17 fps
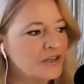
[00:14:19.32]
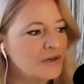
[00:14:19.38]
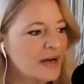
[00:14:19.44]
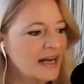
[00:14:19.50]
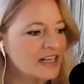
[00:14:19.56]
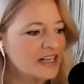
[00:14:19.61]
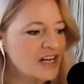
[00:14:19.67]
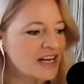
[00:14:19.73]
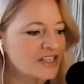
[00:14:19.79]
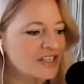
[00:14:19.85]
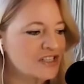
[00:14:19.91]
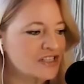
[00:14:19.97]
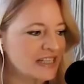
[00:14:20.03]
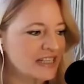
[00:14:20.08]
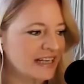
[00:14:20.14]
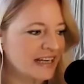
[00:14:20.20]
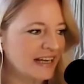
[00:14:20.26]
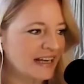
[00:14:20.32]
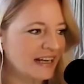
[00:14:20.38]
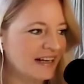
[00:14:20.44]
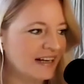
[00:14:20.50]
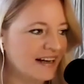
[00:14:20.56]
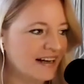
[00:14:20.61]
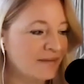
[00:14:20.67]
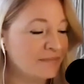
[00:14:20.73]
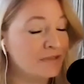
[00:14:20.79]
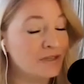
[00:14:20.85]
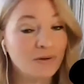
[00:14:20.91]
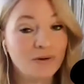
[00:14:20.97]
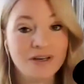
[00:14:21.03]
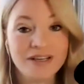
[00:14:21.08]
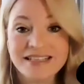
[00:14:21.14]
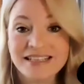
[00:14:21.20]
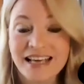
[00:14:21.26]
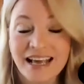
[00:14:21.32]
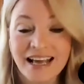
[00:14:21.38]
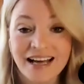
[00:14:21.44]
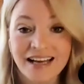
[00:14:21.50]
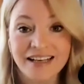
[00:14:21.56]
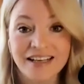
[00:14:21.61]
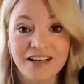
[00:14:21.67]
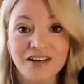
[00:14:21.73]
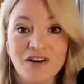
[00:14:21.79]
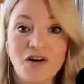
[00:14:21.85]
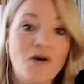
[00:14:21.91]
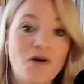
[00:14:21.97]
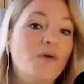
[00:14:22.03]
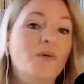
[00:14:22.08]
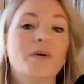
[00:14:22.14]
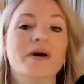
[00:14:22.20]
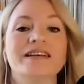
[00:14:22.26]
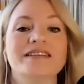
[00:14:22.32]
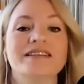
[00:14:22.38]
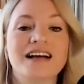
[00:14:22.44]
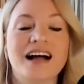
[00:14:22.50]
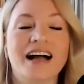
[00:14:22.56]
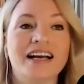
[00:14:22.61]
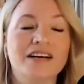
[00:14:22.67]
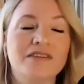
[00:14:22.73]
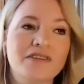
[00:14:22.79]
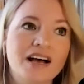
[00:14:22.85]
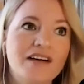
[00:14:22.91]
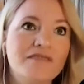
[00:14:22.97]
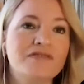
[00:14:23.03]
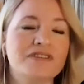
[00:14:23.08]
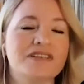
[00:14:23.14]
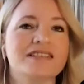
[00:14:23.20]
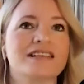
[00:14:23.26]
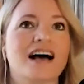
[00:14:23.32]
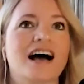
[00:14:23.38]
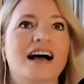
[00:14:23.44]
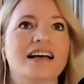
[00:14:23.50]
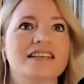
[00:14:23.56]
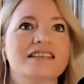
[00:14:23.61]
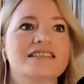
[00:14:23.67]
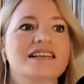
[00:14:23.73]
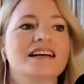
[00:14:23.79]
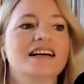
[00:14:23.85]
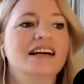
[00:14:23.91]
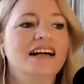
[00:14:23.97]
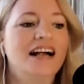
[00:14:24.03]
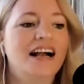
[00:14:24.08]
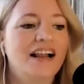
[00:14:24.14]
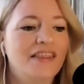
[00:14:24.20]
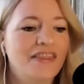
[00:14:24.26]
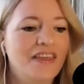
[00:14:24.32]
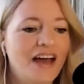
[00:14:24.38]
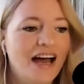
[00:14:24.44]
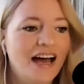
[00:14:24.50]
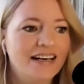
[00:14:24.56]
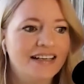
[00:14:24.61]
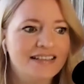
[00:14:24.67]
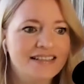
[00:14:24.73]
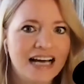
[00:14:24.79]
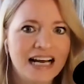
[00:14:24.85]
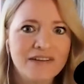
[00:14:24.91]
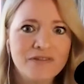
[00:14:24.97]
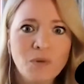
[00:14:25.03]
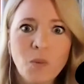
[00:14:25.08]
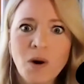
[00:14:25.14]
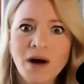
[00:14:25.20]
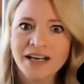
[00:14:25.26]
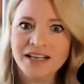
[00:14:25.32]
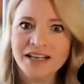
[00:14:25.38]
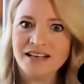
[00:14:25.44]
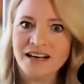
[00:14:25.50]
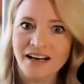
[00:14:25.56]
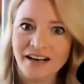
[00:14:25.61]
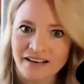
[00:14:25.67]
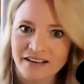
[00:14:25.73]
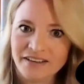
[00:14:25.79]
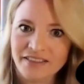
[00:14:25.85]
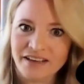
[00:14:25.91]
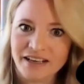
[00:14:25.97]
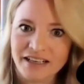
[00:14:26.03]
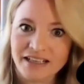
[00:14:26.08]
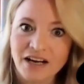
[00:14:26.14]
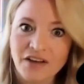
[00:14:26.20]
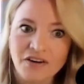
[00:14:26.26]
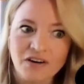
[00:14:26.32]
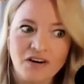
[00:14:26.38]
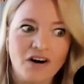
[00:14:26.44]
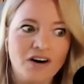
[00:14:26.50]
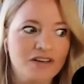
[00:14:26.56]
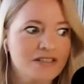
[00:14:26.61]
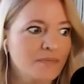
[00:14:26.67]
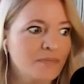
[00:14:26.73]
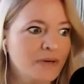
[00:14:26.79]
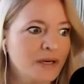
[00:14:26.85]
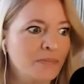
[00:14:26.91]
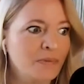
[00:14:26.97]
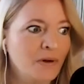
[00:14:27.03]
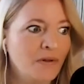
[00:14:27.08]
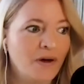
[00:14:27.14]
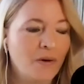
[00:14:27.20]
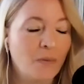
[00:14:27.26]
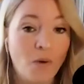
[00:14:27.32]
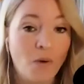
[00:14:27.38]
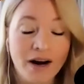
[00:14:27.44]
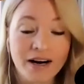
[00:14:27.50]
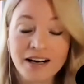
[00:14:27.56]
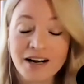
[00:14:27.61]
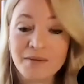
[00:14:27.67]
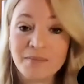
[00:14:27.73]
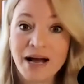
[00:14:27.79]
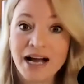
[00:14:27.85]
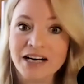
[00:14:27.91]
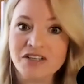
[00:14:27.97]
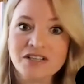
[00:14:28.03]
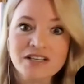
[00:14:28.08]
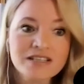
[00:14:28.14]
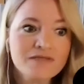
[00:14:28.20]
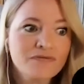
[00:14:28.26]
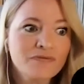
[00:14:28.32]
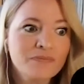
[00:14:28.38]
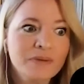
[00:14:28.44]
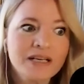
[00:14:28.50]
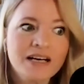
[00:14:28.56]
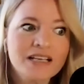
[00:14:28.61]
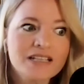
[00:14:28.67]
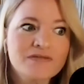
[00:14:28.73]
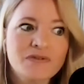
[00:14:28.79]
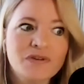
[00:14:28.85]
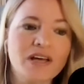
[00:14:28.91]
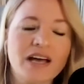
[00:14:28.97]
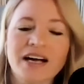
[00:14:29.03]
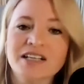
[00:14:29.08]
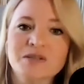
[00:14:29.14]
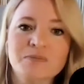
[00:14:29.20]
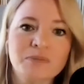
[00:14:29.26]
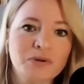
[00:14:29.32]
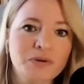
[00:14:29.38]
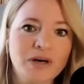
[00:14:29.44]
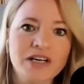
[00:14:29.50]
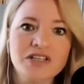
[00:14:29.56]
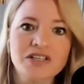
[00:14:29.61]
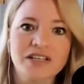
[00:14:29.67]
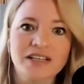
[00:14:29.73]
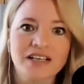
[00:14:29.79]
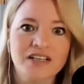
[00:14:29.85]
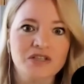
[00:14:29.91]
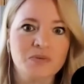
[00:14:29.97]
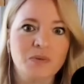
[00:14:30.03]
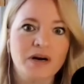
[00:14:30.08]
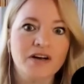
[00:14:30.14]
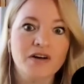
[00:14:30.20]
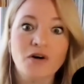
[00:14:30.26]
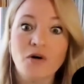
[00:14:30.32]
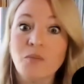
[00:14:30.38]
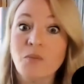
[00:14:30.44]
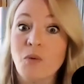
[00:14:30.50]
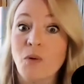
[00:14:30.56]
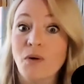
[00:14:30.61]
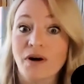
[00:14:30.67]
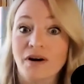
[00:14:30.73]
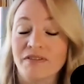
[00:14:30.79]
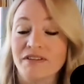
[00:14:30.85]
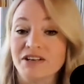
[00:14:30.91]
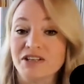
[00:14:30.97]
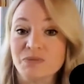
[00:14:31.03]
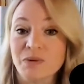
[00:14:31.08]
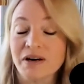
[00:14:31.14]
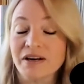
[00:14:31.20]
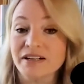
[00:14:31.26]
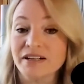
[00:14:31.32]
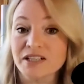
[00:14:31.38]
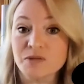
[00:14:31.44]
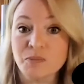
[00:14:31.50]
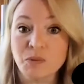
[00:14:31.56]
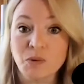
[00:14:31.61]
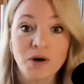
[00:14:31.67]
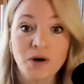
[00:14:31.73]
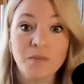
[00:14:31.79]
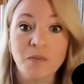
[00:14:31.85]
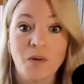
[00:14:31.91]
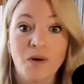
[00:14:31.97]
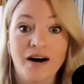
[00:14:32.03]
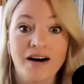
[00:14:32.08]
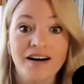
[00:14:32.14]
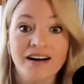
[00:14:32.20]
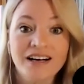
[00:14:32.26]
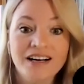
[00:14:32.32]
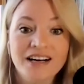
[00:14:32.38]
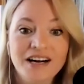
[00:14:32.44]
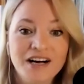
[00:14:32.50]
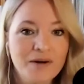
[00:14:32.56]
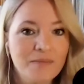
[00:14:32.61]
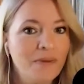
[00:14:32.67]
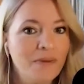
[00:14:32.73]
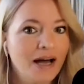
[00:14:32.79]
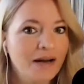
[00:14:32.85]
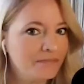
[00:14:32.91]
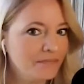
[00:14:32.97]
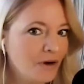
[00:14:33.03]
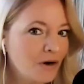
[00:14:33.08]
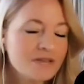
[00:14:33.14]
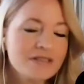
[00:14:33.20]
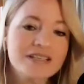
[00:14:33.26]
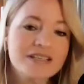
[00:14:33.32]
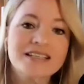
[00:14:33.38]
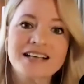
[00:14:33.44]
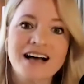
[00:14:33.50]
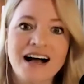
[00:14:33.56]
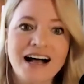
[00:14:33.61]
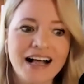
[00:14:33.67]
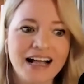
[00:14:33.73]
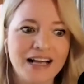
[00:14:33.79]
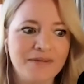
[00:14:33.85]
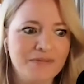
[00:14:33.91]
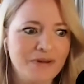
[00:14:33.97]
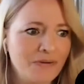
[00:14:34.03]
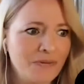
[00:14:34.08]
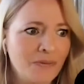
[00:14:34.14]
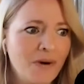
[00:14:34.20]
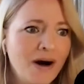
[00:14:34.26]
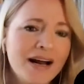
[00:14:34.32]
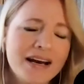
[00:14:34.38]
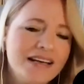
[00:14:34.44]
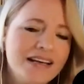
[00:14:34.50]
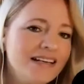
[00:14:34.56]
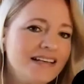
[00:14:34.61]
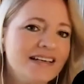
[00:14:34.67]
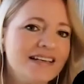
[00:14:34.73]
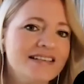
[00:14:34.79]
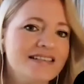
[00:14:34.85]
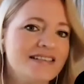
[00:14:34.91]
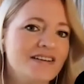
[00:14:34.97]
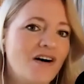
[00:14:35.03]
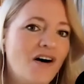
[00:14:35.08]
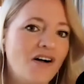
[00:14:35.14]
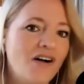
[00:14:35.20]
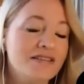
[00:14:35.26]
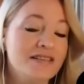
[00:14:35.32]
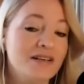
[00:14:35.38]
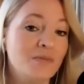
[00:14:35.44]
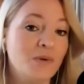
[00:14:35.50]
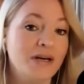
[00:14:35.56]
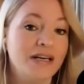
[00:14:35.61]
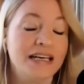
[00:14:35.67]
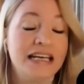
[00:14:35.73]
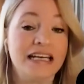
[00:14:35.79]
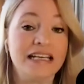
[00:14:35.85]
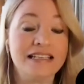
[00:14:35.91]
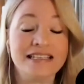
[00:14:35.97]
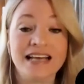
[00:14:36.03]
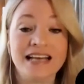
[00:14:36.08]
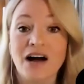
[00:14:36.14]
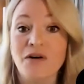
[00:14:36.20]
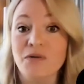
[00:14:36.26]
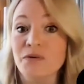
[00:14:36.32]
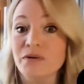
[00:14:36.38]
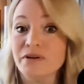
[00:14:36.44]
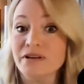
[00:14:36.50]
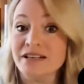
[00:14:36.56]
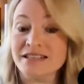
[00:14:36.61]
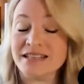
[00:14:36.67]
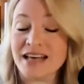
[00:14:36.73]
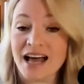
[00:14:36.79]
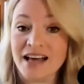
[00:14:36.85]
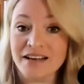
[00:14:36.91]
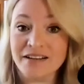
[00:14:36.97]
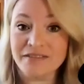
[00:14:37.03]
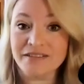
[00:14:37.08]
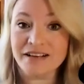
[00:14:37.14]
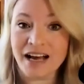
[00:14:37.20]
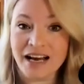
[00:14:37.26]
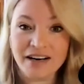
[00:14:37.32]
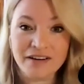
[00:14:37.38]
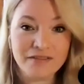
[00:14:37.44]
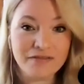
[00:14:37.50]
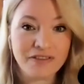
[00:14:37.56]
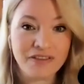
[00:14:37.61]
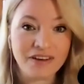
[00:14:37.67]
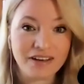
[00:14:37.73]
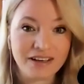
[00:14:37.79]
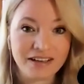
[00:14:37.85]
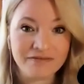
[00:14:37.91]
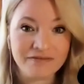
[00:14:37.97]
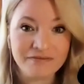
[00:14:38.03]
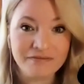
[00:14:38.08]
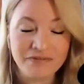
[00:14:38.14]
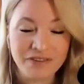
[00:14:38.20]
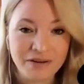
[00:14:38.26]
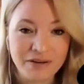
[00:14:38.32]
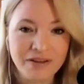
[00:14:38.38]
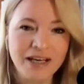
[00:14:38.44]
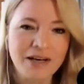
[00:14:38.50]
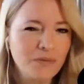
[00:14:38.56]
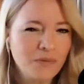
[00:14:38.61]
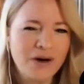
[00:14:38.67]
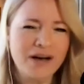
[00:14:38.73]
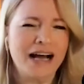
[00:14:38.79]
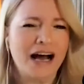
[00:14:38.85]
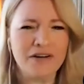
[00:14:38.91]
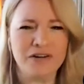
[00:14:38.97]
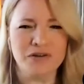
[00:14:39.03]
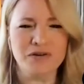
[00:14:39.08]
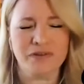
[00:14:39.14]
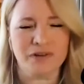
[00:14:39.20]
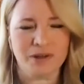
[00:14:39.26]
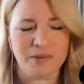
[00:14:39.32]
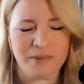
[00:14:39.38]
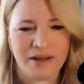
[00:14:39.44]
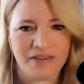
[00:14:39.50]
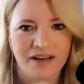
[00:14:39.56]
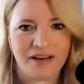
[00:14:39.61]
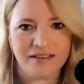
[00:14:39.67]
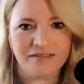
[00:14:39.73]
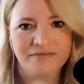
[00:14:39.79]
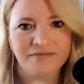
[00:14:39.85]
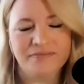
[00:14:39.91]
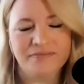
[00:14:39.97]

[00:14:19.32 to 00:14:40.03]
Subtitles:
QHHT, Dolores Cannon always kind of emphasized that it's kind of a one and done thing. Now, there are some people that want to come back just because for the exploration, they just want to know more, they just want to explore more. But most of the time, one is all someone needs. Now, is that kind of like how do you feel about that?